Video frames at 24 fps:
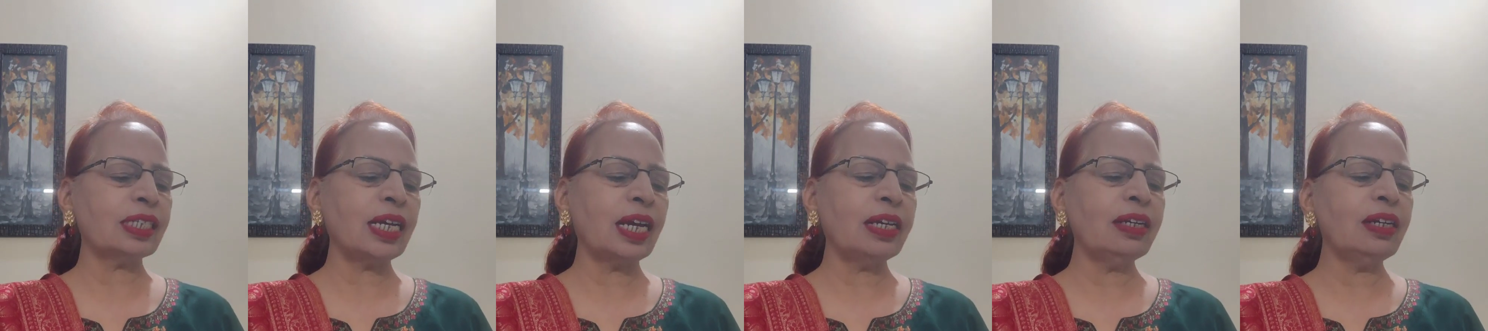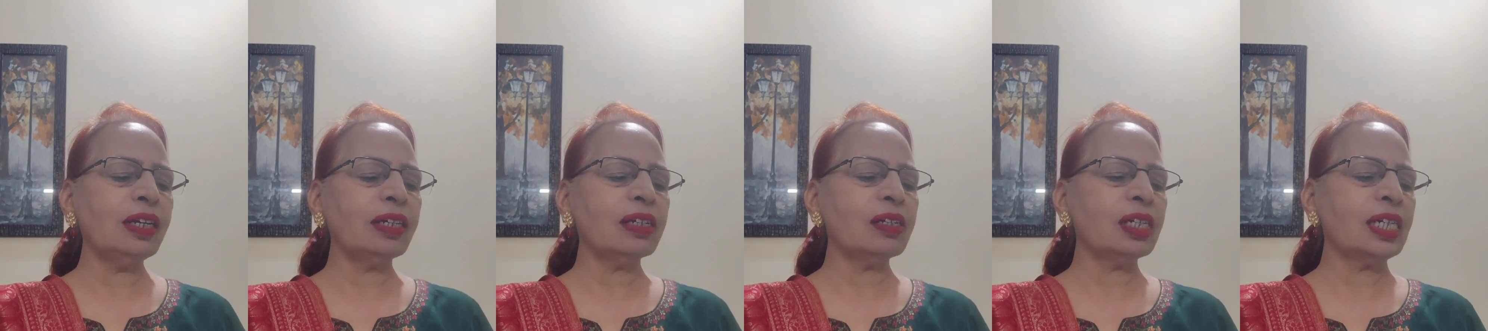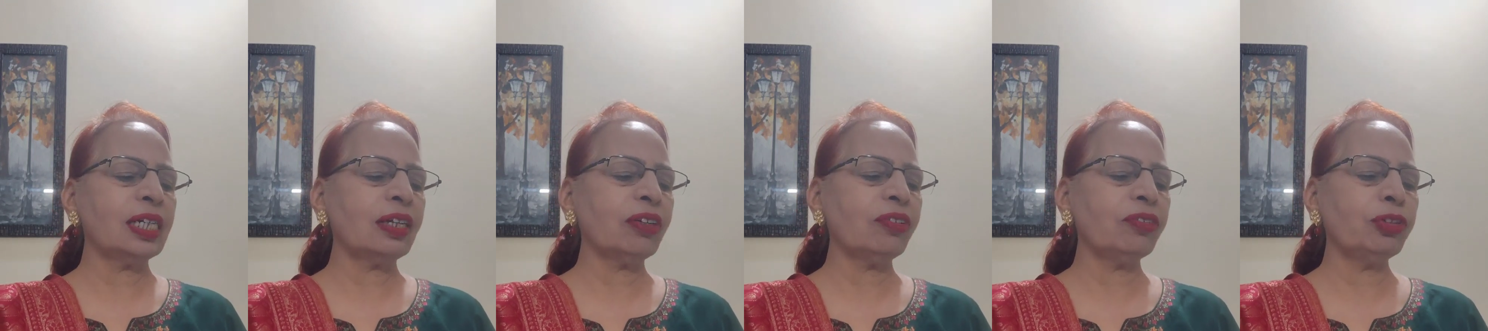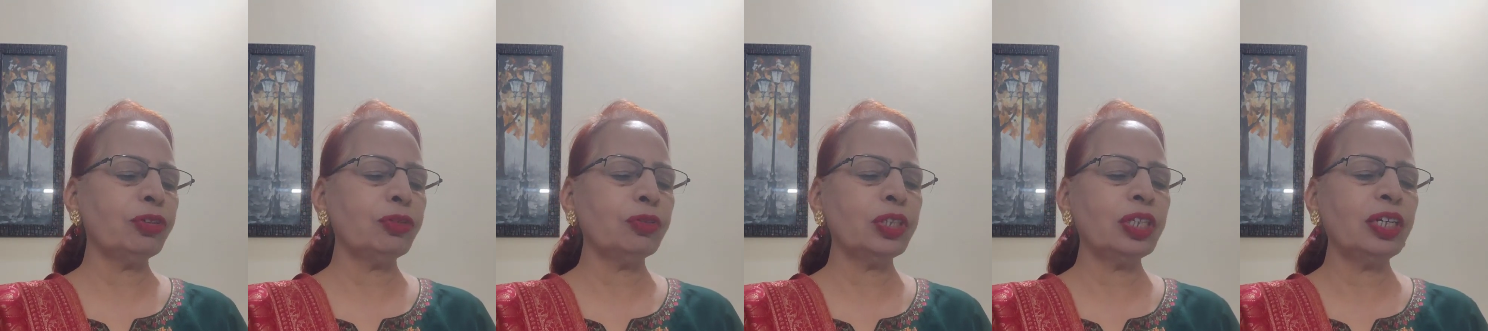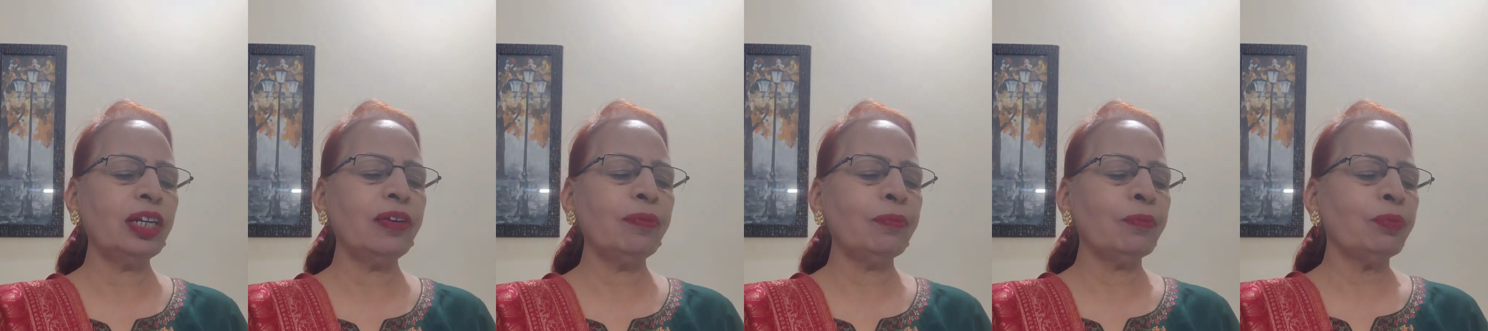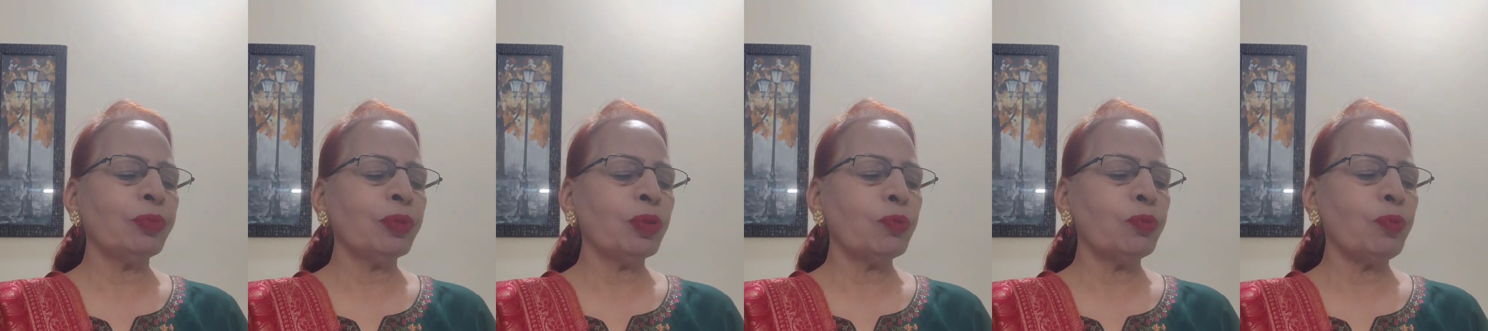then it will give you
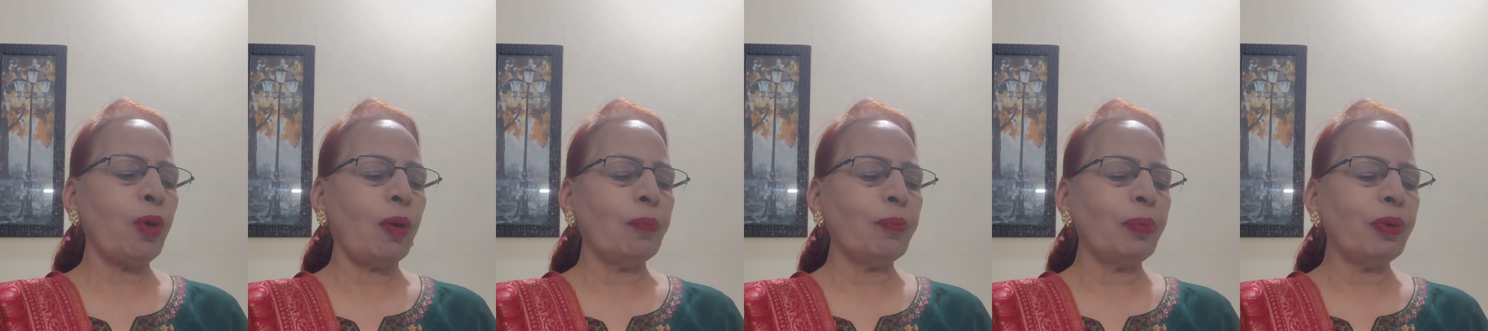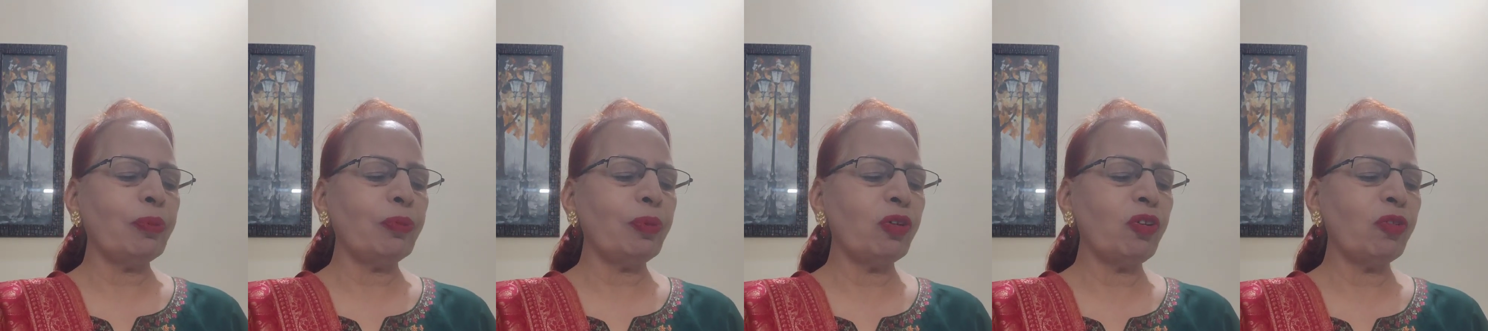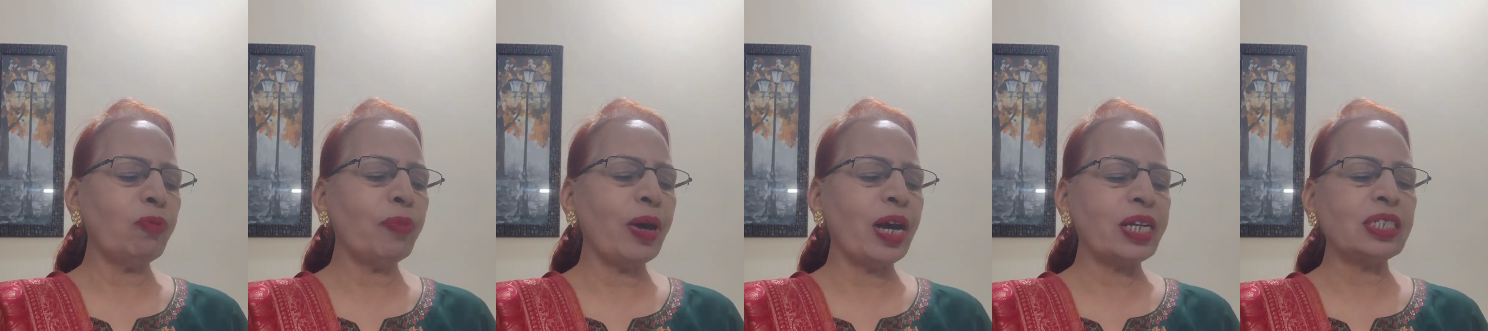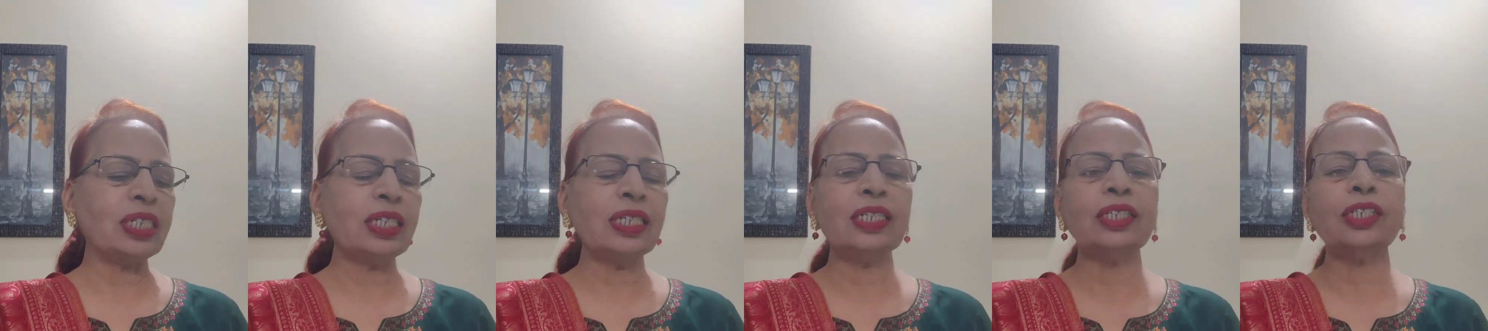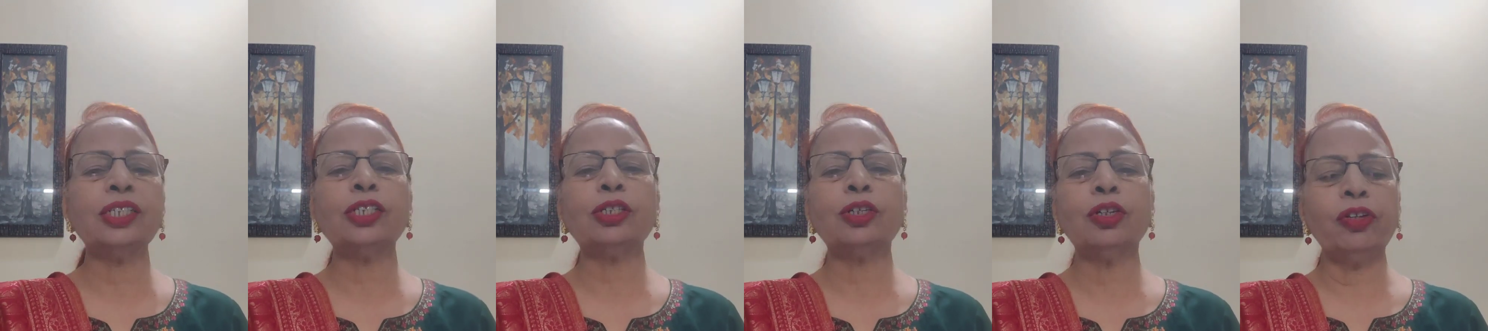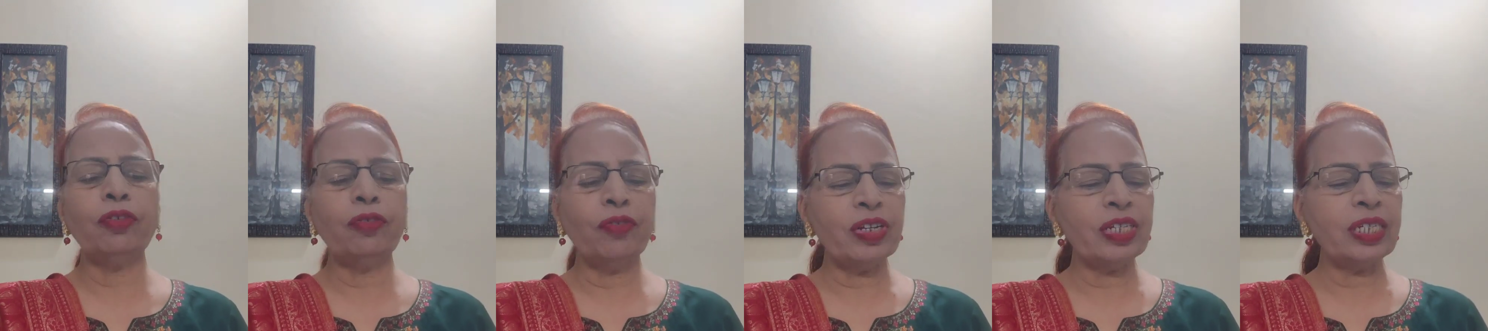the pop-up of bachelor's
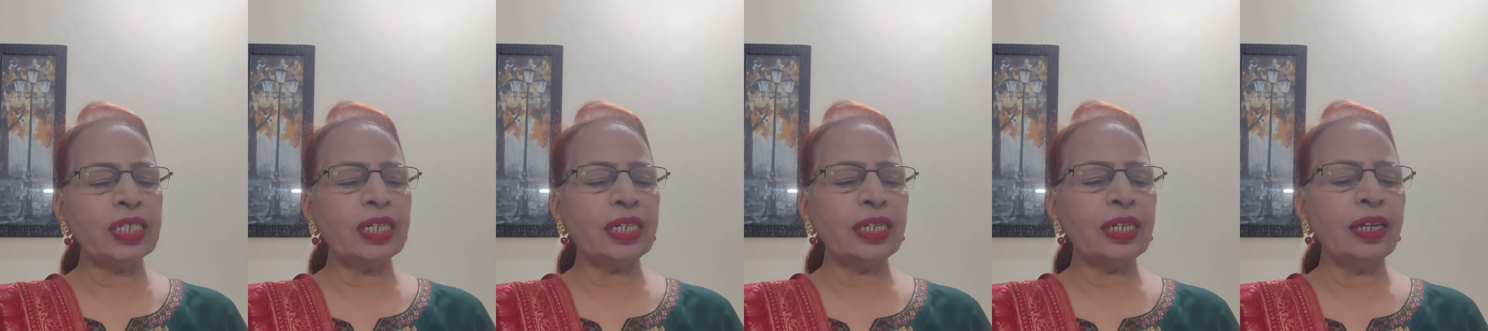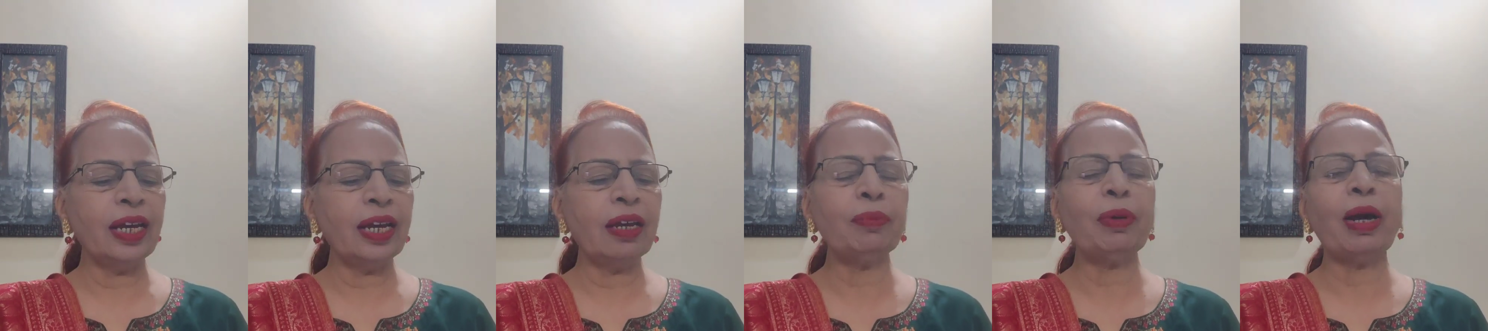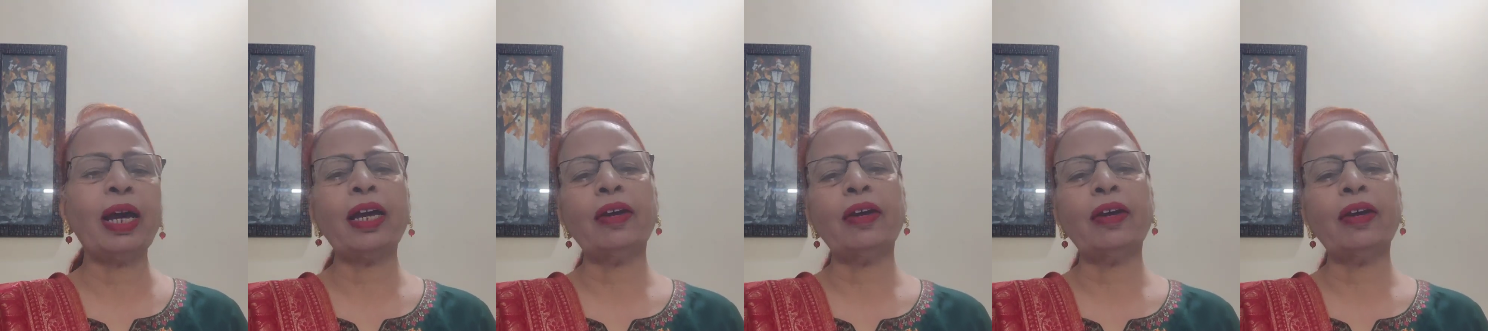university name.